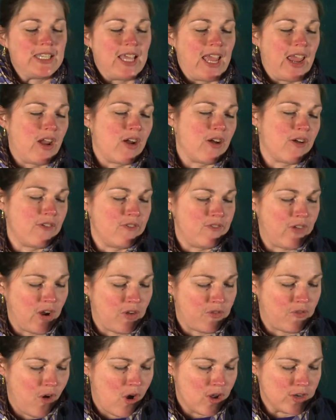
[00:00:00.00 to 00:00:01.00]
They are very
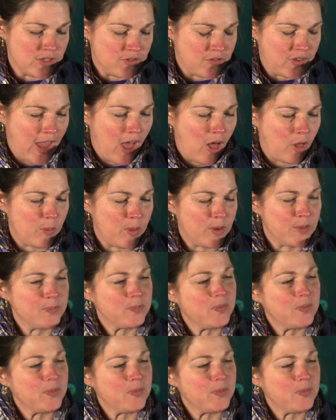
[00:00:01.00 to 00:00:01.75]
fond of kelp.